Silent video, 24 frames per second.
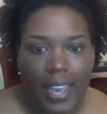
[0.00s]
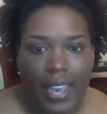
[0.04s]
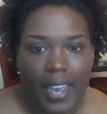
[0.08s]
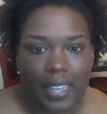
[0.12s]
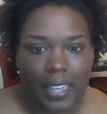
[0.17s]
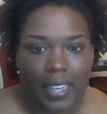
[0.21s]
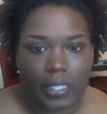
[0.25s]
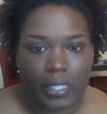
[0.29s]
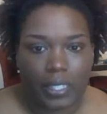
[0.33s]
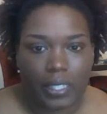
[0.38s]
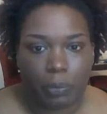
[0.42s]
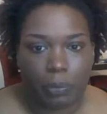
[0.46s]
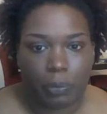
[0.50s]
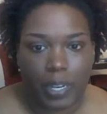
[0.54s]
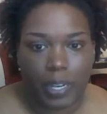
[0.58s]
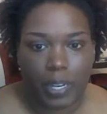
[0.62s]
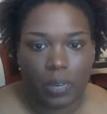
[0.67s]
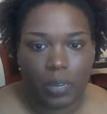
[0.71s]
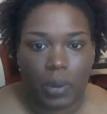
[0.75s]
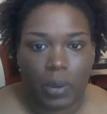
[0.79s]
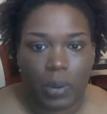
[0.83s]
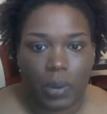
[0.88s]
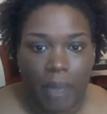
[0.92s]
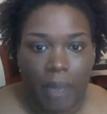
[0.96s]
and explain it
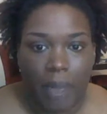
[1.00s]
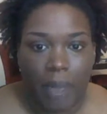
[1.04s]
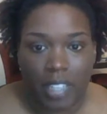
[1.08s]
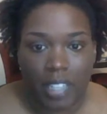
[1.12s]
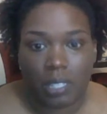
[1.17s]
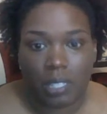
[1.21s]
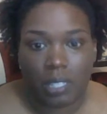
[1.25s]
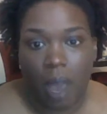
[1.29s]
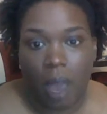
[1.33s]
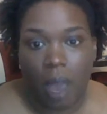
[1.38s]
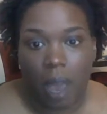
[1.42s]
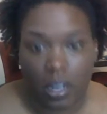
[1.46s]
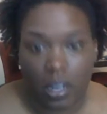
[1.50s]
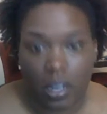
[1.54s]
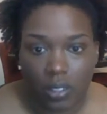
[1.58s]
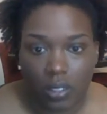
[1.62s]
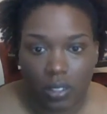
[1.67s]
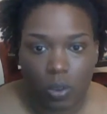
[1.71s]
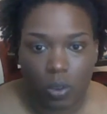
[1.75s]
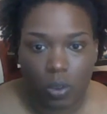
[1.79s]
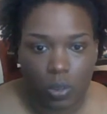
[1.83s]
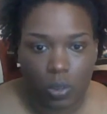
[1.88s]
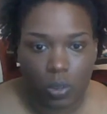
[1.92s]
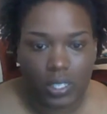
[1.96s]
when I'm actually modeling the
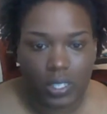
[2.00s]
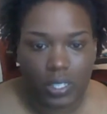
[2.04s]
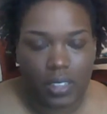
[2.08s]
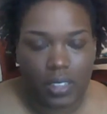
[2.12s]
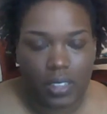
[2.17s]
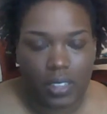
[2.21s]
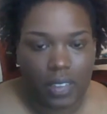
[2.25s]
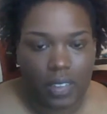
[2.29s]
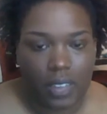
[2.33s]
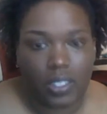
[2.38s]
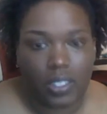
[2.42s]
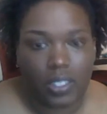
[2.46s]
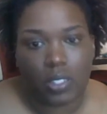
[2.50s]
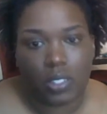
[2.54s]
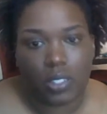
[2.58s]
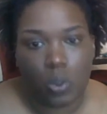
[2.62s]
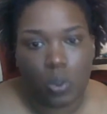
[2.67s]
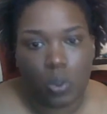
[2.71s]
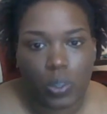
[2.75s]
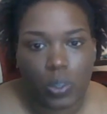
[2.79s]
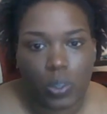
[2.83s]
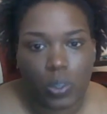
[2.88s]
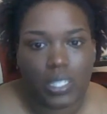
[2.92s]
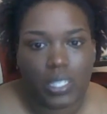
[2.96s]
corset, that this
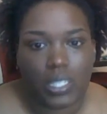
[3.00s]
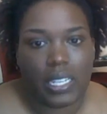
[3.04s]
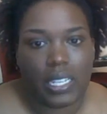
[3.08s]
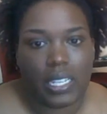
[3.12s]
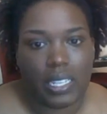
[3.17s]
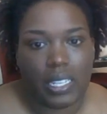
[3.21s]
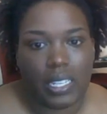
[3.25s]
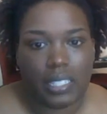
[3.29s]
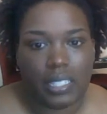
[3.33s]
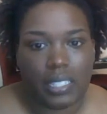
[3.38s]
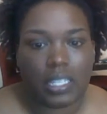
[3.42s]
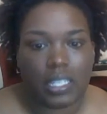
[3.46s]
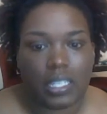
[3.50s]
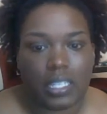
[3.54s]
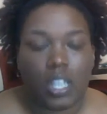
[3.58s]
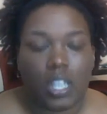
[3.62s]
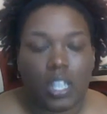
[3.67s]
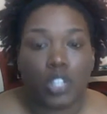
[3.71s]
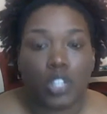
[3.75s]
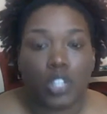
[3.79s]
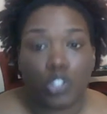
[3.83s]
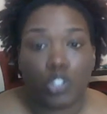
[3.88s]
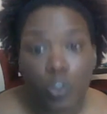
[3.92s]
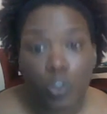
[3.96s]
corset is
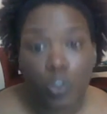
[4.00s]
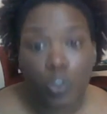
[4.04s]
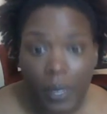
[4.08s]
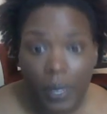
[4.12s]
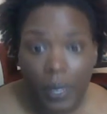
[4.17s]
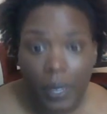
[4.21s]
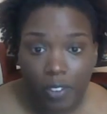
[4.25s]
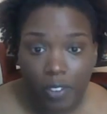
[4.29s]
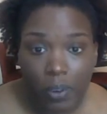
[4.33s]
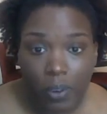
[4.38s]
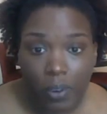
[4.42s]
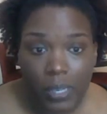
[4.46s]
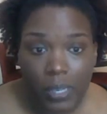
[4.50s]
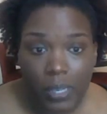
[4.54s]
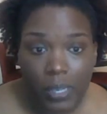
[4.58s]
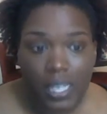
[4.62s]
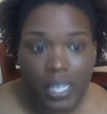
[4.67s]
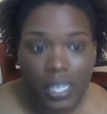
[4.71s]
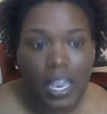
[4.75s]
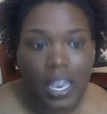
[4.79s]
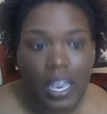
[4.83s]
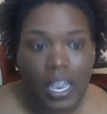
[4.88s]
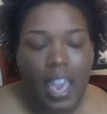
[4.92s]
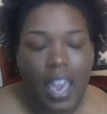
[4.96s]
too big for
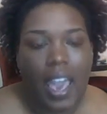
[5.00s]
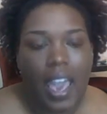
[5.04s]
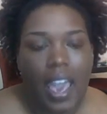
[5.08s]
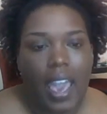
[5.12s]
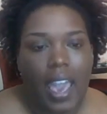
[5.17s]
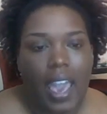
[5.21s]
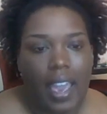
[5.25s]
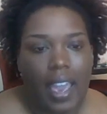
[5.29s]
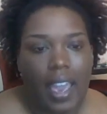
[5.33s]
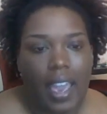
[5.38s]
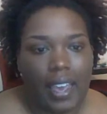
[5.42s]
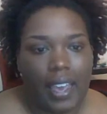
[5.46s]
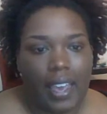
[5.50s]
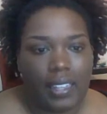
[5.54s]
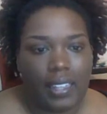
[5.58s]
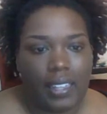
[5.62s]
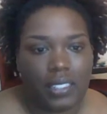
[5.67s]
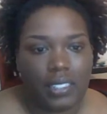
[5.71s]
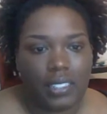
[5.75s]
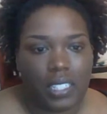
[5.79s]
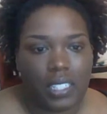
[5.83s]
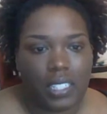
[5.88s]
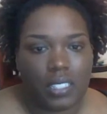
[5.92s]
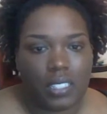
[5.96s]
me
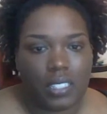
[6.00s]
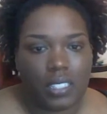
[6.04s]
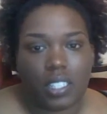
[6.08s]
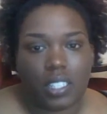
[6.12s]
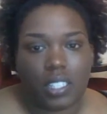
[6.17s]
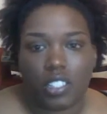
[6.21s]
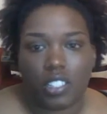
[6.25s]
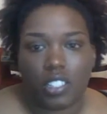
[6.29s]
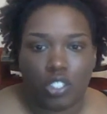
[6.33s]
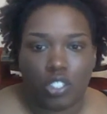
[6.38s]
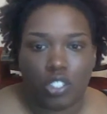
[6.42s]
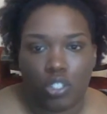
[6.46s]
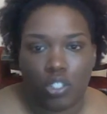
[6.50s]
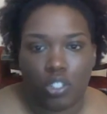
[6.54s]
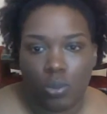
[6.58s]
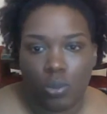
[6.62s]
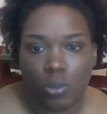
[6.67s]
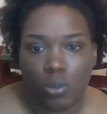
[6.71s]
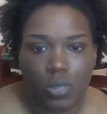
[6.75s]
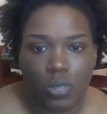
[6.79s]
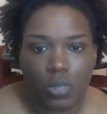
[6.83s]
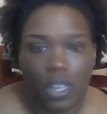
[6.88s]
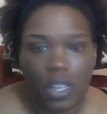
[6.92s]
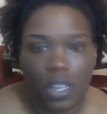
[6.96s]
and it doesn't
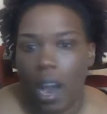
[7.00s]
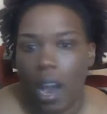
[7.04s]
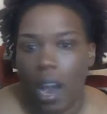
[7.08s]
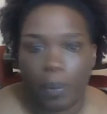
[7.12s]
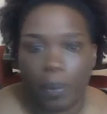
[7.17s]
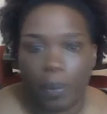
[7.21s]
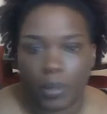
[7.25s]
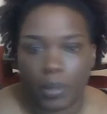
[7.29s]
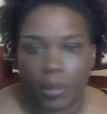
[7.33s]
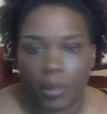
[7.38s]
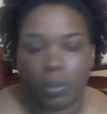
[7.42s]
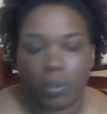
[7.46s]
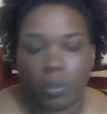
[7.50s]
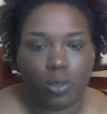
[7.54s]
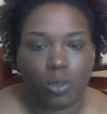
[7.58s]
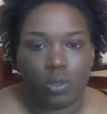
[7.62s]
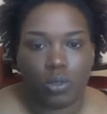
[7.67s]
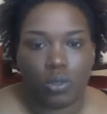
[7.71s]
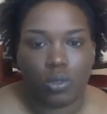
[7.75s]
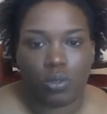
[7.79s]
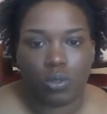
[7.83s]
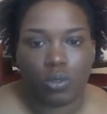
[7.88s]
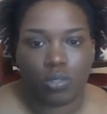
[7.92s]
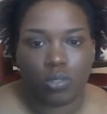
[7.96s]
do the
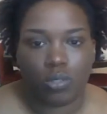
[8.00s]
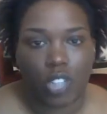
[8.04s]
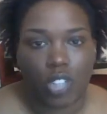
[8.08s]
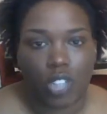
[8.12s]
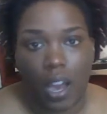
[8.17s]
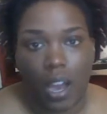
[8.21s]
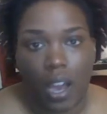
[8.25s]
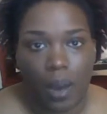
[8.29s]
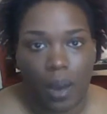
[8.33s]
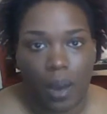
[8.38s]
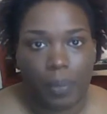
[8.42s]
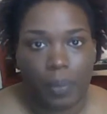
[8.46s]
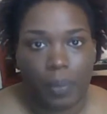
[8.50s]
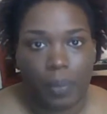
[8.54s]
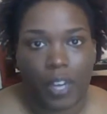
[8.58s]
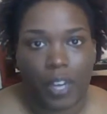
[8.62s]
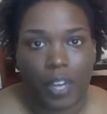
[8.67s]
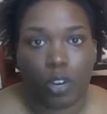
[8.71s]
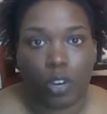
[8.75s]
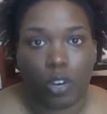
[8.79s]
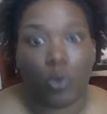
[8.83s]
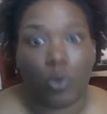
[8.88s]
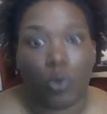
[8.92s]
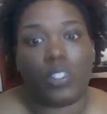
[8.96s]
optimal job that a
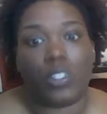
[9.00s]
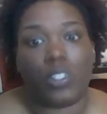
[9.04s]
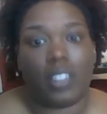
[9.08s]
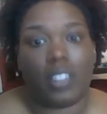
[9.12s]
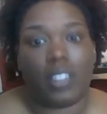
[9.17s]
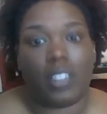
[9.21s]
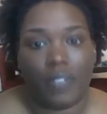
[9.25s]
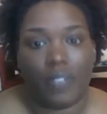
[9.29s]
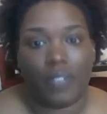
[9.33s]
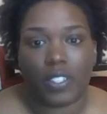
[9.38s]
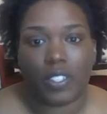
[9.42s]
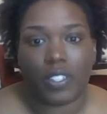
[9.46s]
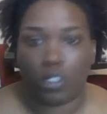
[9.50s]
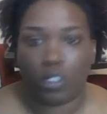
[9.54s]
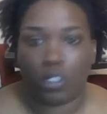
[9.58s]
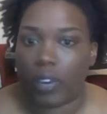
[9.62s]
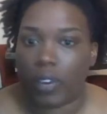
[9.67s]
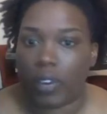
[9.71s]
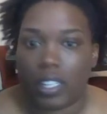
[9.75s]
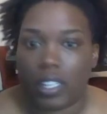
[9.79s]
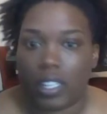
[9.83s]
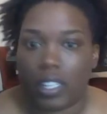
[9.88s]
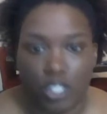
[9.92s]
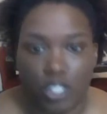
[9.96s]
corset that fits
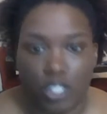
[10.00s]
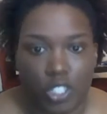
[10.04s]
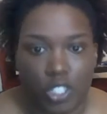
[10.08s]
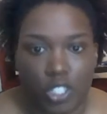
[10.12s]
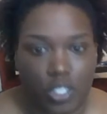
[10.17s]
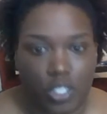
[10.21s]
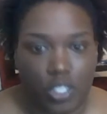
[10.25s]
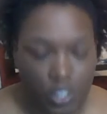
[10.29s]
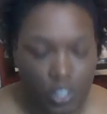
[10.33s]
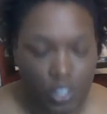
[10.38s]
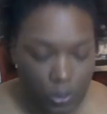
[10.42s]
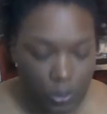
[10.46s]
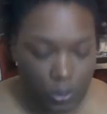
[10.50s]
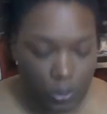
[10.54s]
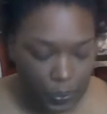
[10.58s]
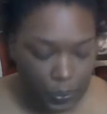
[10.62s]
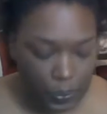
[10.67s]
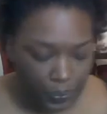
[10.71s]
correctly should do.